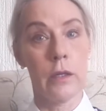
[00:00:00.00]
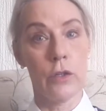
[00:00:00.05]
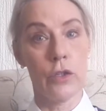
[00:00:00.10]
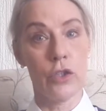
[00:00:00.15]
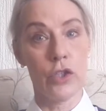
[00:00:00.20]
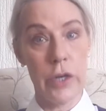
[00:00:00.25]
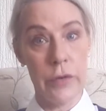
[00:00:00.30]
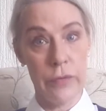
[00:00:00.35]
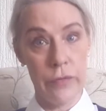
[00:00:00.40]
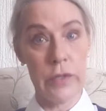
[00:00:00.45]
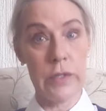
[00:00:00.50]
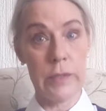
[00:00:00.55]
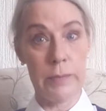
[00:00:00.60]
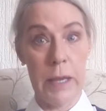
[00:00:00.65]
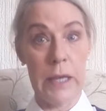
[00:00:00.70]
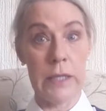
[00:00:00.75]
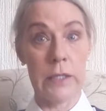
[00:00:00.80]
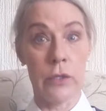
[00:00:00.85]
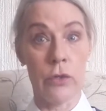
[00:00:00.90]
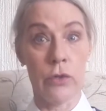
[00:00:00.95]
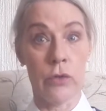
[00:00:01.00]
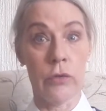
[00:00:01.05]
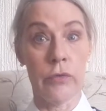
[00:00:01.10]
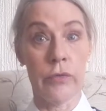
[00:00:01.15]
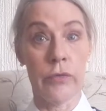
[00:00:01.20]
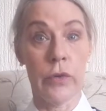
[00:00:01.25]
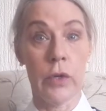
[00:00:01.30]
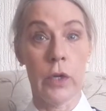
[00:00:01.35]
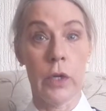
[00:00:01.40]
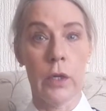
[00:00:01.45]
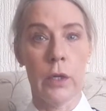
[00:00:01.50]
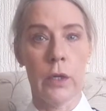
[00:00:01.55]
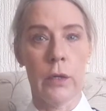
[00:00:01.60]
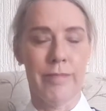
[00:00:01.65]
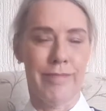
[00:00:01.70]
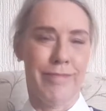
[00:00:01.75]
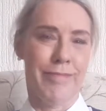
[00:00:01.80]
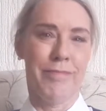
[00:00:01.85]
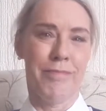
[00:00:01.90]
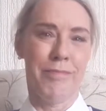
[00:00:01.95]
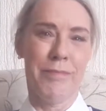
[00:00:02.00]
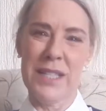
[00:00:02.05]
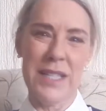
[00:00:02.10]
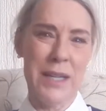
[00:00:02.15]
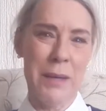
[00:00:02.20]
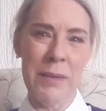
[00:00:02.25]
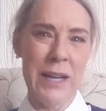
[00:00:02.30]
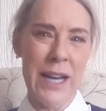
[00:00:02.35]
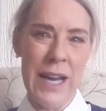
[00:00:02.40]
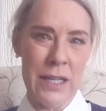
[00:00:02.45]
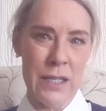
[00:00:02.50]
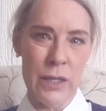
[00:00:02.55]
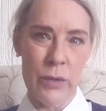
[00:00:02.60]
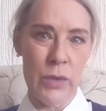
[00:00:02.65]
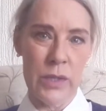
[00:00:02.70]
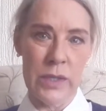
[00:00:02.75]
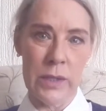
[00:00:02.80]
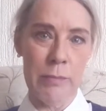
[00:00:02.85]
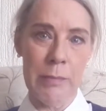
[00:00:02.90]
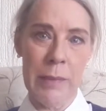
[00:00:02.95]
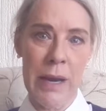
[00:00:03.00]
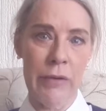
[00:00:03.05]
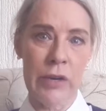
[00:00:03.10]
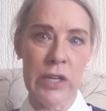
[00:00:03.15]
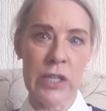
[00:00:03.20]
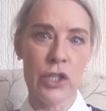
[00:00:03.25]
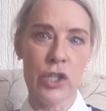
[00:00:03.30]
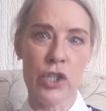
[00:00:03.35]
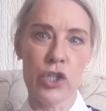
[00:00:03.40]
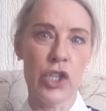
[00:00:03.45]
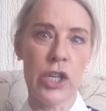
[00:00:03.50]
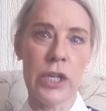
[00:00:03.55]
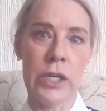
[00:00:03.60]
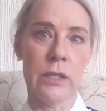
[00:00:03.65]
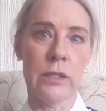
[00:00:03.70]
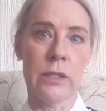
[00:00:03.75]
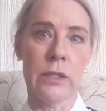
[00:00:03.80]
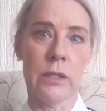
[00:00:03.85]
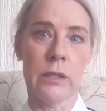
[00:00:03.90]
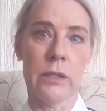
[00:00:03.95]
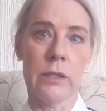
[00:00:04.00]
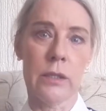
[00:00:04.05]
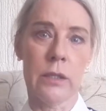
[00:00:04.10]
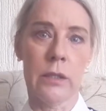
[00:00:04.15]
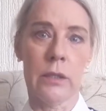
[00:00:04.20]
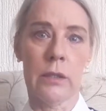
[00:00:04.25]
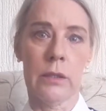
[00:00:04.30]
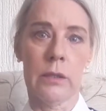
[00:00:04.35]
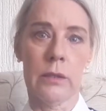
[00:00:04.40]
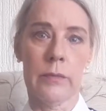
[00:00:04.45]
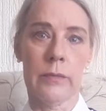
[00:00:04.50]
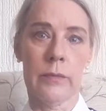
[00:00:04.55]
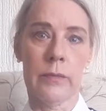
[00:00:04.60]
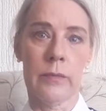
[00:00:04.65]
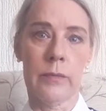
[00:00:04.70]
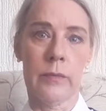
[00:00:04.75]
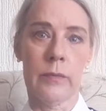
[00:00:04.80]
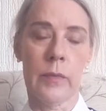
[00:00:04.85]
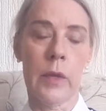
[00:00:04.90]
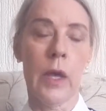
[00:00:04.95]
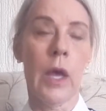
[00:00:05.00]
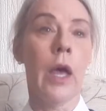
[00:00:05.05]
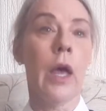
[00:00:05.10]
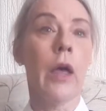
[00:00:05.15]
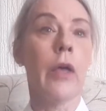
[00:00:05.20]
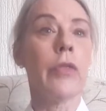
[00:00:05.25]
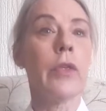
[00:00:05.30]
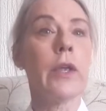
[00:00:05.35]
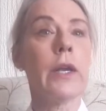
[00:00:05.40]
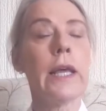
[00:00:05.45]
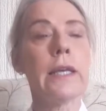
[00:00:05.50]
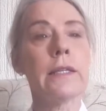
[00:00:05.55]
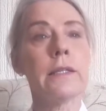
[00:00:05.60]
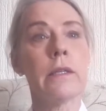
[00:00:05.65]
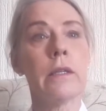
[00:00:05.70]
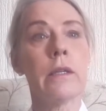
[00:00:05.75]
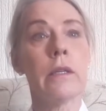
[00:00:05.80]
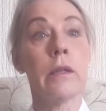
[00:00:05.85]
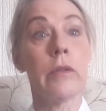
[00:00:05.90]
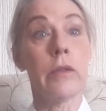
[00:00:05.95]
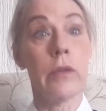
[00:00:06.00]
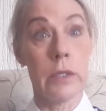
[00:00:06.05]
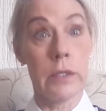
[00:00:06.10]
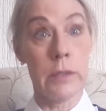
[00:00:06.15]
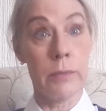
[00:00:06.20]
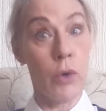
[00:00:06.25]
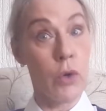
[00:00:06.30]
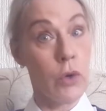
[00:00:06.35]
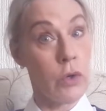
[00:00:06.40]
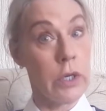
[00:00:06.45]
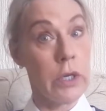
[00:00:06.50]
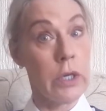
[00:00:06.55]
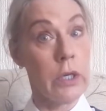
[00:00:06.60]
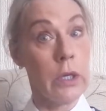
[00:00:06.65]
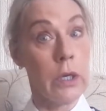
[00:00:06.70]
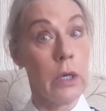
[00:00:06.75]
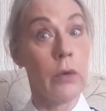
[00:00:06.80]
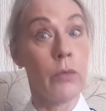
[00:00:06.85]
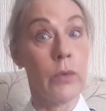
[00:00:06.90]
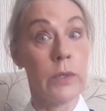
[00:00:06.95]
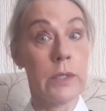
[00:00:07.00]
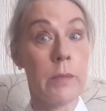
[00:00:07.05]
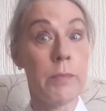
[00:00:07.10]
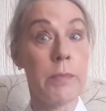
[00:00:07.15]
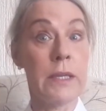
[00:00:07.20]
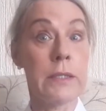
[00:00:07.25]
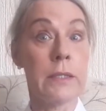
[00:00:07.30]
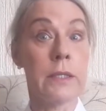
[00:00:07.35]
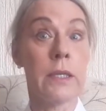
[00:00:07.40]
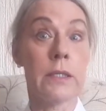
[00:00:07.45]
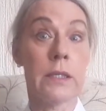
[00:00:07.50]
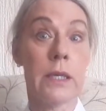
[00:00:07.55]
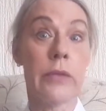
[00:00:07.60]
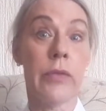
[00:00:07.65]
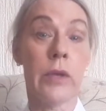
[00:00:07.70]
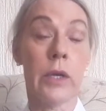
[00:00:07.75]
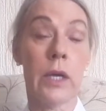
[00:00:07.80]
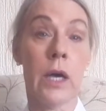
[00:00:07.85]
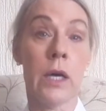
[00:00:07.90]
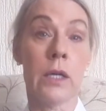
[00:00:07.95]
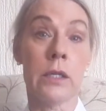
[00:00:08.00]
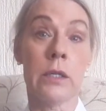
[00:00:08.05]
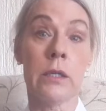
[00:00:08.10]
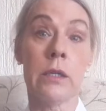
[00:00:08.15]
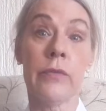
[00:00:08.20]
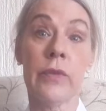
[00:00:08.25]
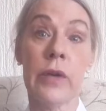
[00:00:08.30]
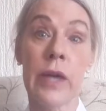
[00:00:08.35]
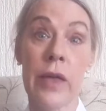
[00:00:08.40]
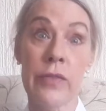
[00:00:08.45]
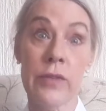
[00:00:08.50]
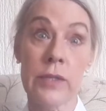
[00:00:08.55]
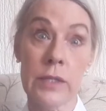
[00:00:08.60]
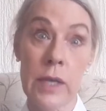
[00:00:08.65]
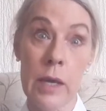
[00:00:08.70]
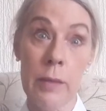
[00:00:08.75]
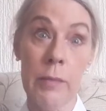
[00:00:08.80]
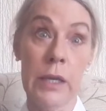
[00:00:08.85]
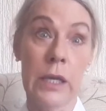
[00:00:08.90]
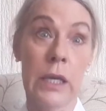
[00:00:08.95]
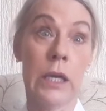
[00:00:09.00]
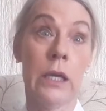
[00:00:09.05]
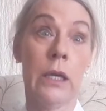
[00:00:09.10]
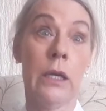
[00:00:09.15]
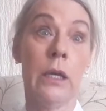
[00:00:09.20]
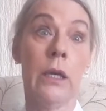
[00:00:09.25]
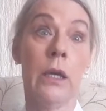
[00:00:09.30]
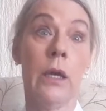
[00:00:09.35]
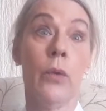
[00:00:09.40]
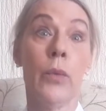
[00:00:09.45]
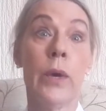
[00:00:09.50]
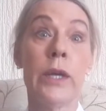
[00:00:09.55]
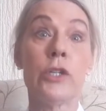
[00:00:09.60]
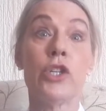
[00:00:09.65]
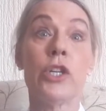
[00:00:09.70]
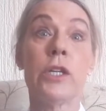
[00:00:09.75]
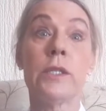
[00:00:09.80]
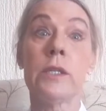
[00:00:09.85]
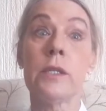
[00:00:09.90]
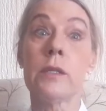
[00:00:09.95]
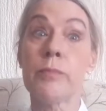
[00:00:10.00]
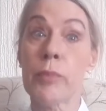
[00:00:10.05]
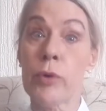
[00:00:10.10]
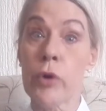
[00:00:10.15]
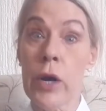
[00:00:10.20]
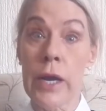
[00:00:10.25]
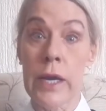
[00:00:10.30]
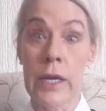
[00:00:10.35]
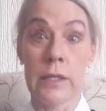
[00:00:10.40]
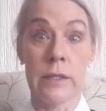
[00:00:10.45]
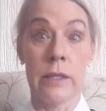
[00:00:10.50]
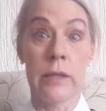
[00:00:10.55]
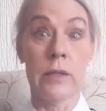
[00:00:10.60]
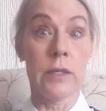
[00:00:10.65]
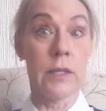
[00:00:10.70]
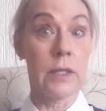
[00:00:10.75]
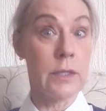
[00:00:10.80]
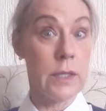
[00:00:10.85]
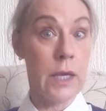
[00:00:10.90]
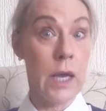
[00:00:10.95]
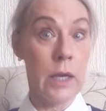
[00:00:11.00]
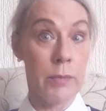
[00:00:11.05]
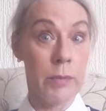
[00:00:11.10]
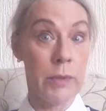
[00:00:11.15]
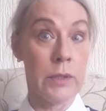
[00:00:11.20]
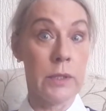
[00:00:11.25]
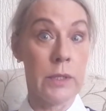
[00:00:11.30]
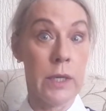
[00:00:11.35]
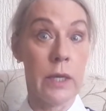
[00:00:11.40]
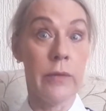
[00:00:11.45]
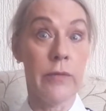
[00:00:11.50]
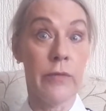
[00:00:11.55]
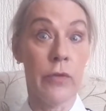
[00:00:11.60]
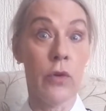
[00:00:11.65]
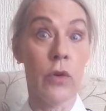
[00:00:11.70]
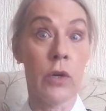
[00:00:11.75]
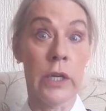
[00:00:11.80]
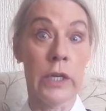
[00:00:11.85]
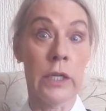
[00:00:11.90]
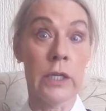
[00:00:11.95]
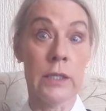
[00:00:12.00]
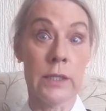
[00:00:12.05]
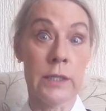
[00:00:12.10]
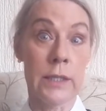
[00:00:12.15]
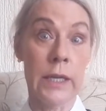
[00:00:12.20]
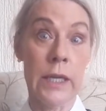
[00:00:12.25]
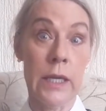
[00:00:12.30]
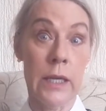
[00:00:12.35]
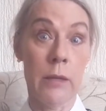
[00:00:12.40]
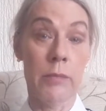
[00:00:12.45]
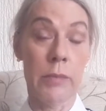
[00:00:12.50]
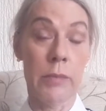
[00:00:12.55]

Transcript: Geoffrey's bad enough, but I'm glad I wasn't married to Jesus. The lesson this morning was the business in the Garden of Gethsemane, when Jesus prays and the disciples keep falling asleep.